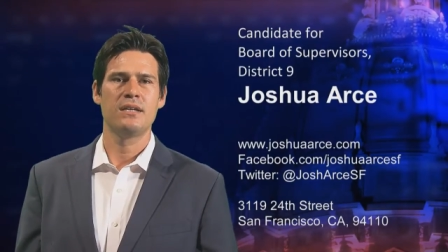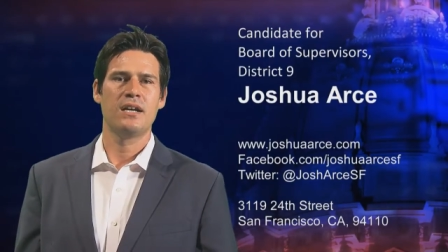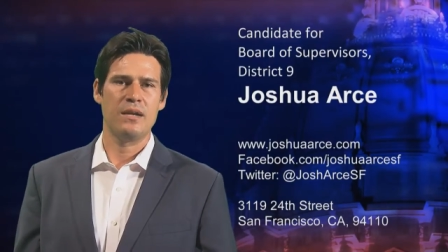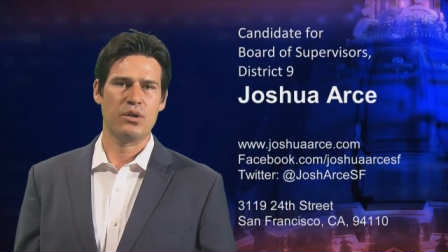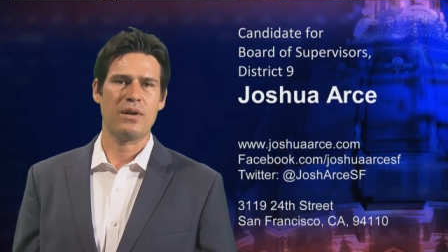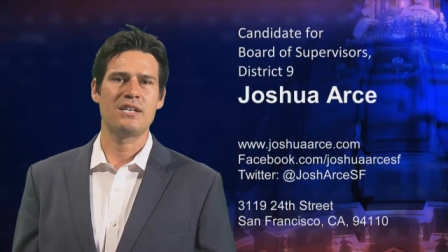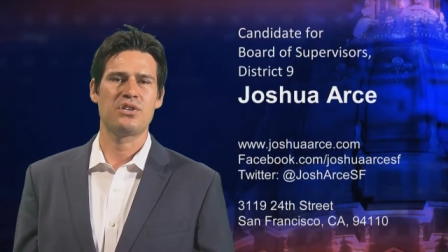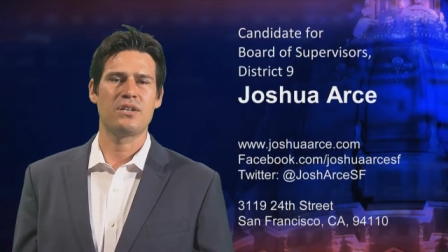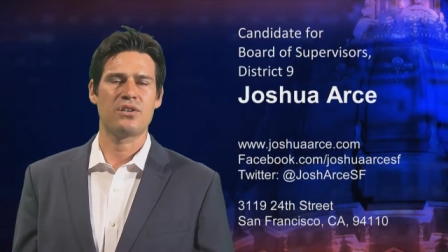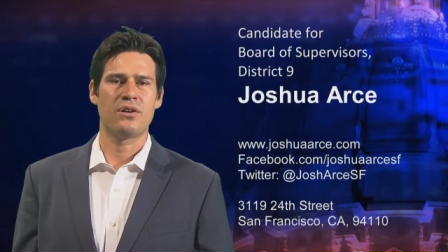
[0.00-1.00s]
an
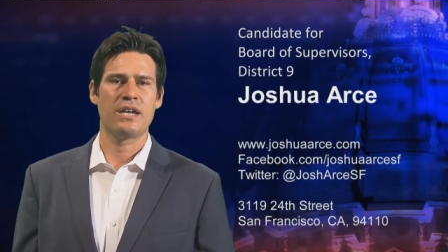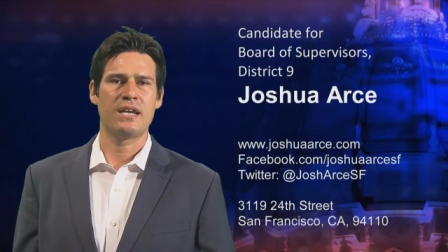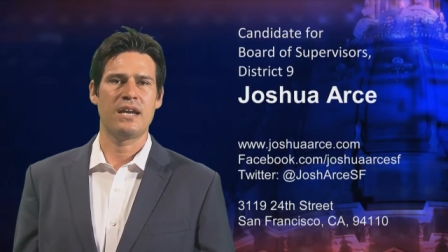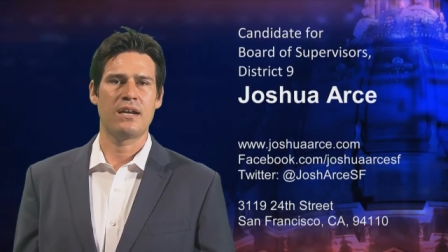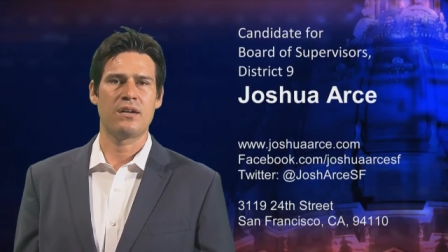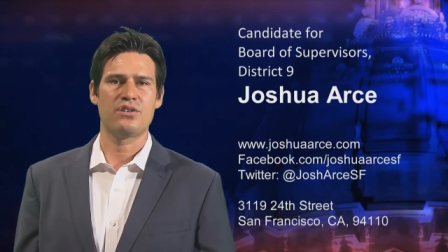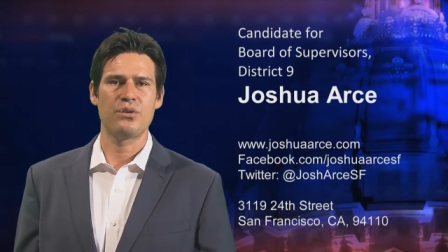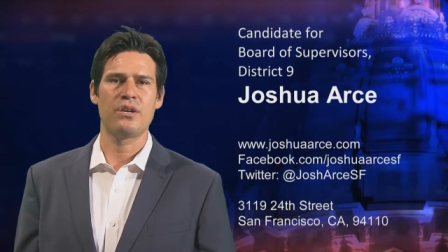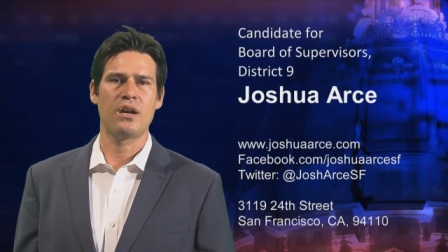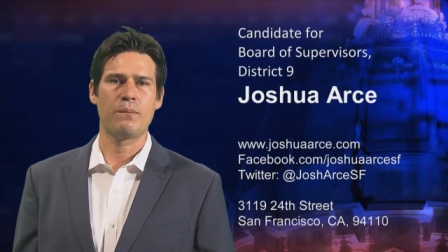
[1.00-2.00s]
immigration attorney, and our two
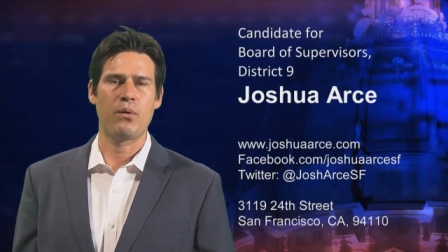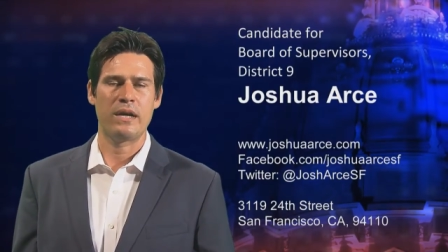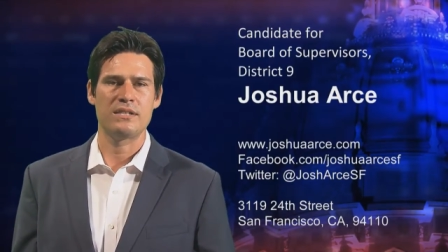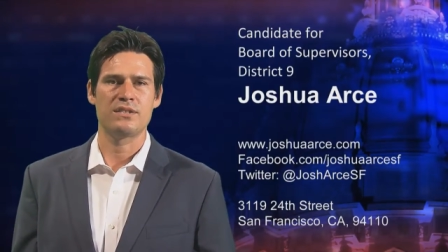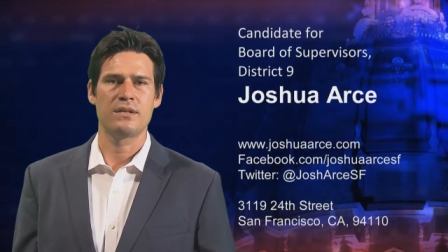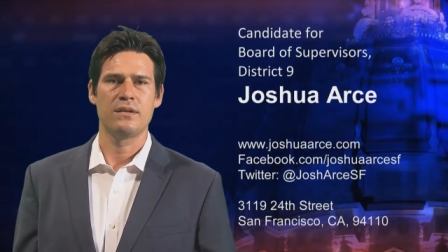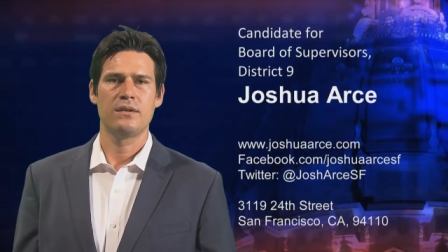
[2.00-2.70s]
young boys.